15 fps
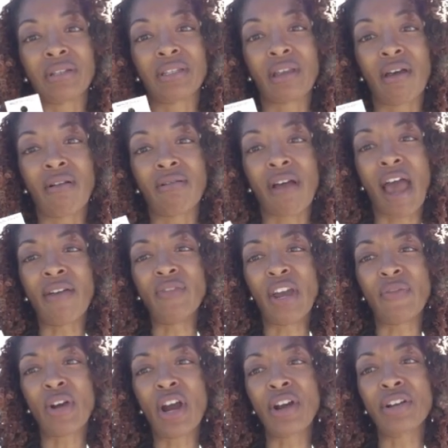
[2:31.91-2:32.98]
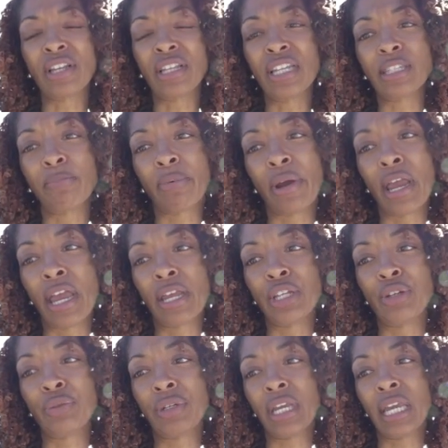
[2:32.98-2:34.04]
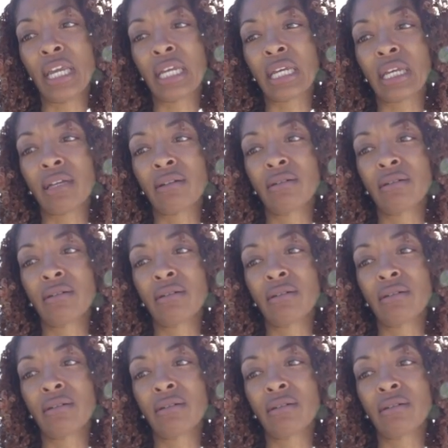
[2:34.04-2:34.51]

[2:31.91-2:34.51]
So I've never heard of this brand, Unique